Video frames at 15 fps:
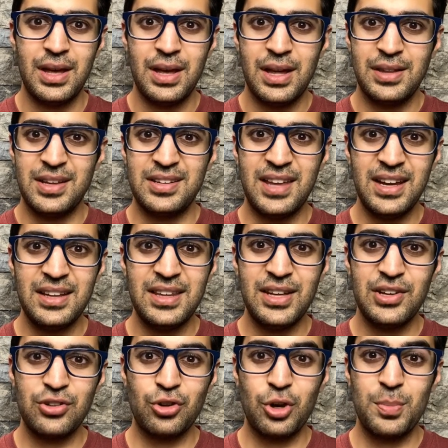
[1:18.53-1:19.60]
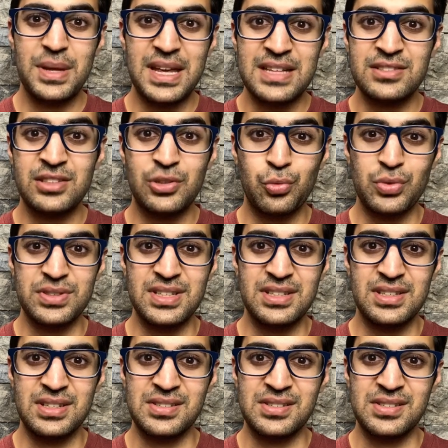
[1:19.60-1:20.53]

The second thing is going to be insulin resistance.